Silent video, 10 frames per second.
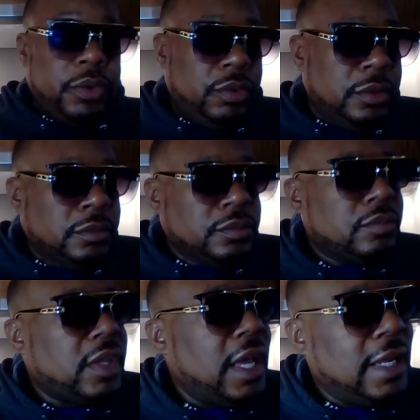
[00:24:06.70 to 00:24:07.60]
you.
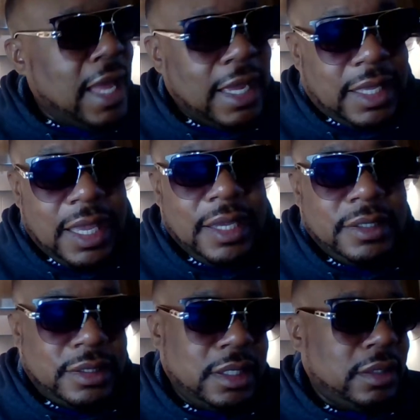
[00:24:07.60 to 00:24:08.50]
In that
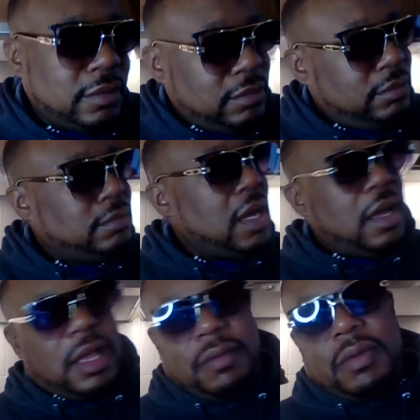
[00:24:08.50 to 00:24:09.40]
case, my
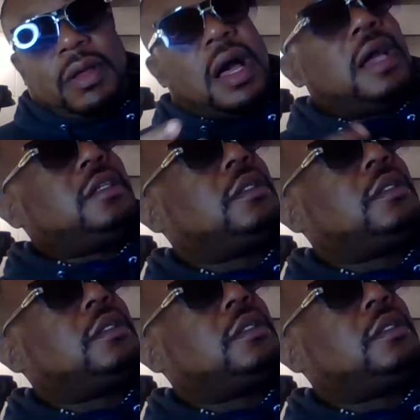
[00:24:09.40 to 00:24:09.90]
honest